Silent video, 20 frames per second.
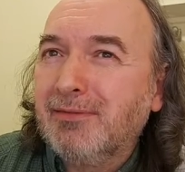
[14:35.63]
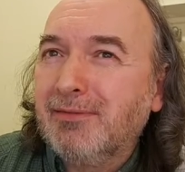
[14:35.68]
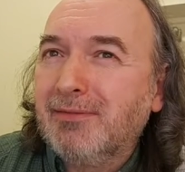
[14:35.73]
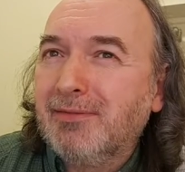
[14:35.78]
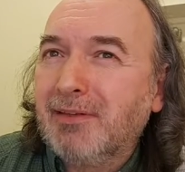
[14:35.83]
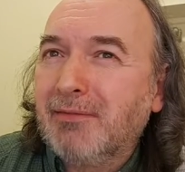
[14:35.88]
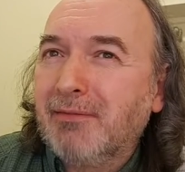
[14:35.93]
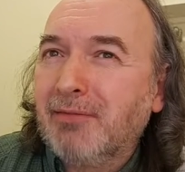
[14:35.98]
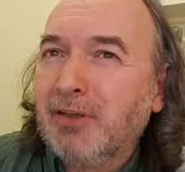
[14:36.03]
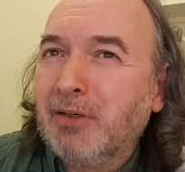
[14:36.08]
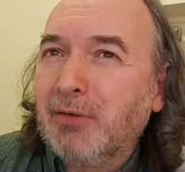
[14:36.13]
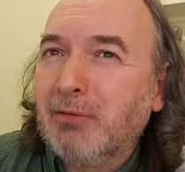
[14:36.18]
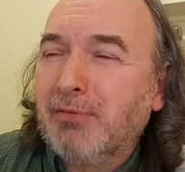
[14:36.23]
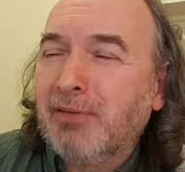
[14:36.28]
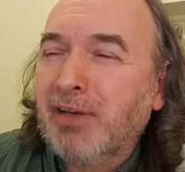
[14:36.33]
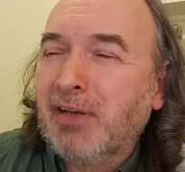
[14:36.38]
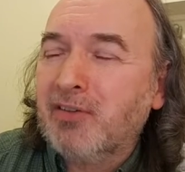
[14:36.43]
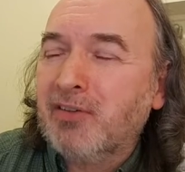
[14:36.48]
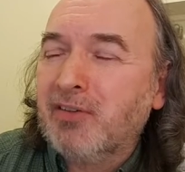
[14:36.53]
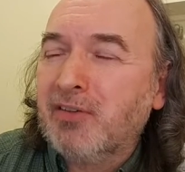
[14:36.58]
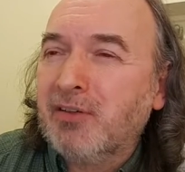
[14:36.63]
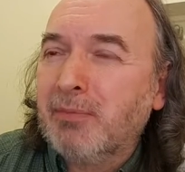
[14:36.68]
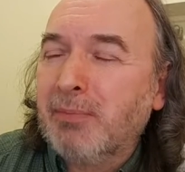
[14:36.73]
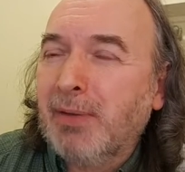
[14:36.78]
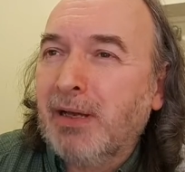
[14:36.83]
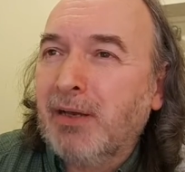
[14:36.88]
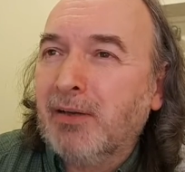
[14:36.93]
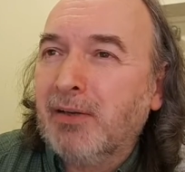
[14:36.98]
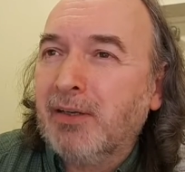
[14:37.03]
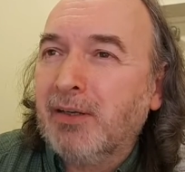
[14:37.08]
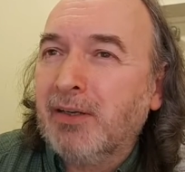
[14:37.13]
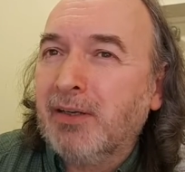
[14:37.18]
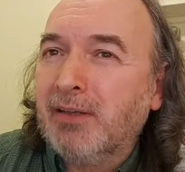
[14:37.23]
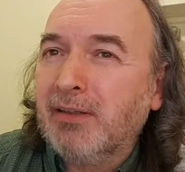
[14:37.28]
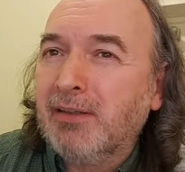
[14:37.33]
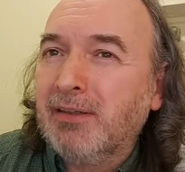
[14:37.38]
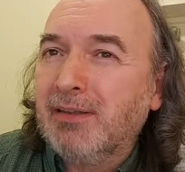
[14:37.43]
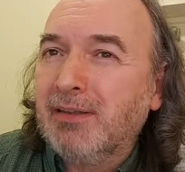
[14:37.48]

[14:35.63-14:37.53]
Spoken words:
something old-fashioned about it.